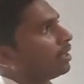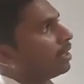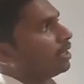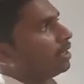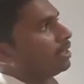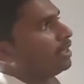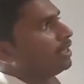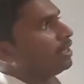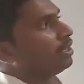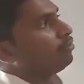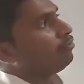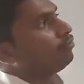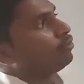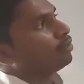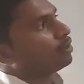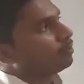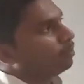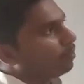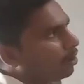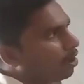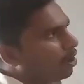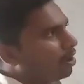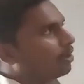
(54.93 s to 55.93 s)
In a
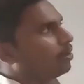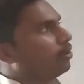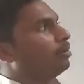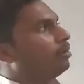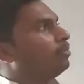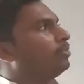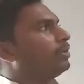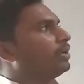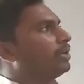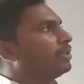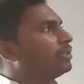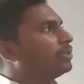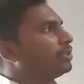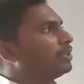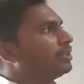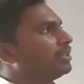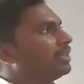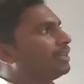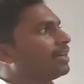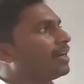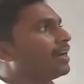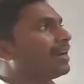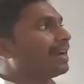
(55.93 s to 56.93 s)
football
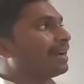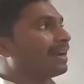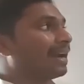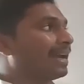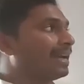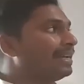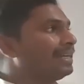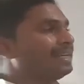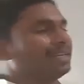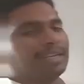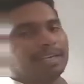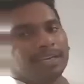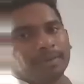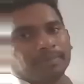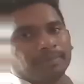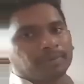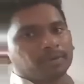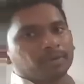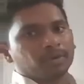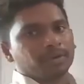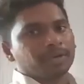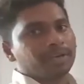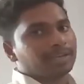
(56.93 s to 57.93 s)
competition there are 9
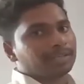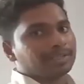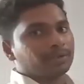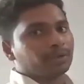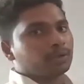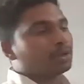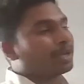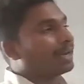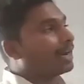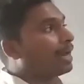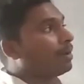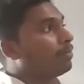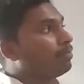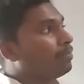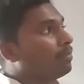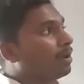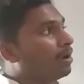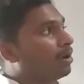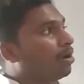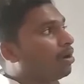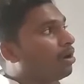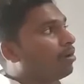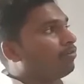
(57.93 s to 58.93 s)
teams. Okay, so the
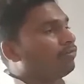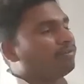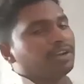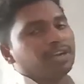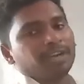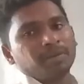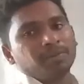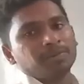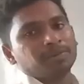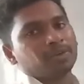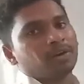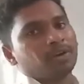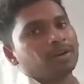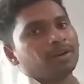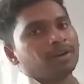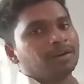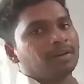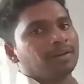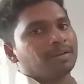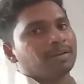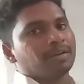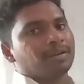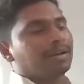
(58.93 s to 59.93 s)
number of teams are
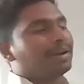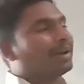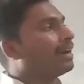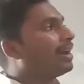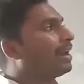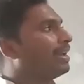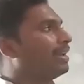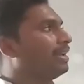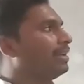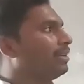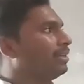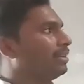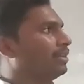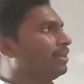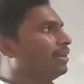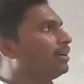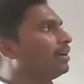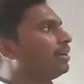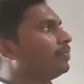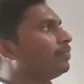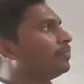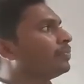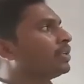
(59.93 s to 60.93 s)
9
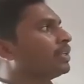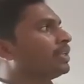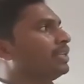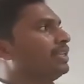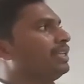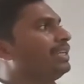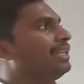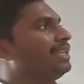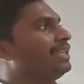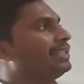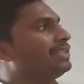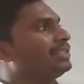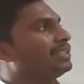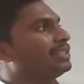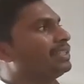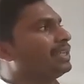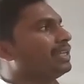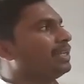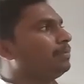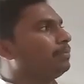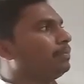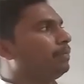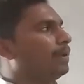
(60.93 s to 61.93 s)
here. Each
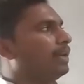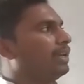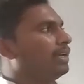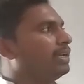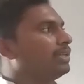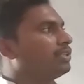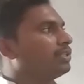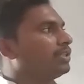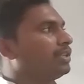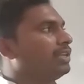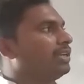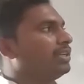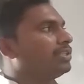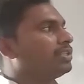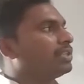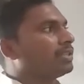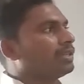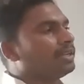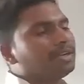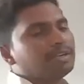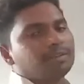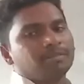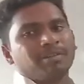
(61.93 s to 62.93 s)
team plays each
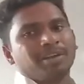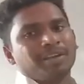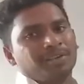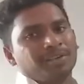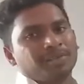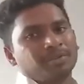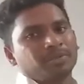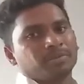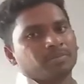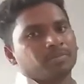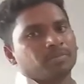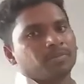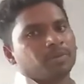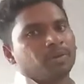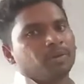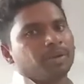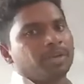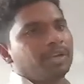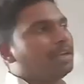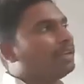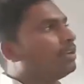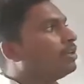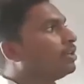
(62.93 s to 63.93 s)
other twice. Okay,